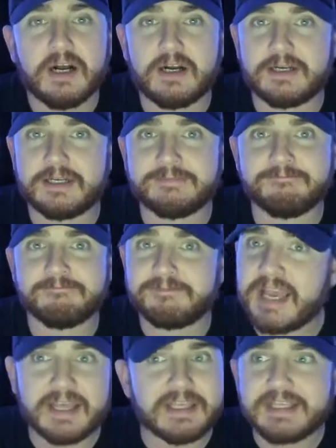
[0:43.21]

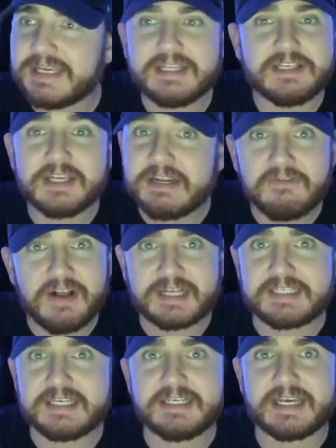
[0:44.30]
You need a
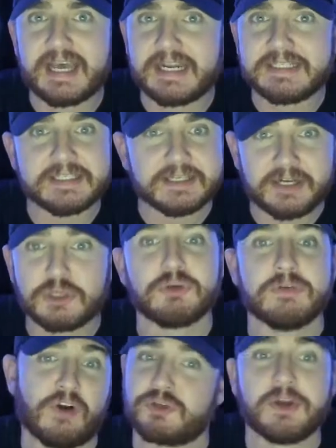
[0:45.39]
vaccine to get into the country
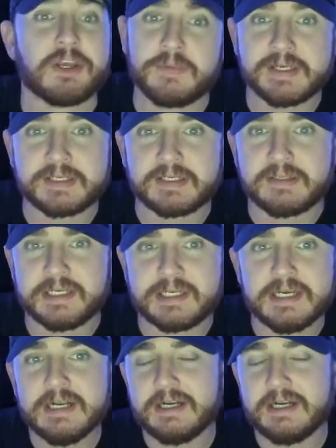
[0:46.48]
of Australia, basically.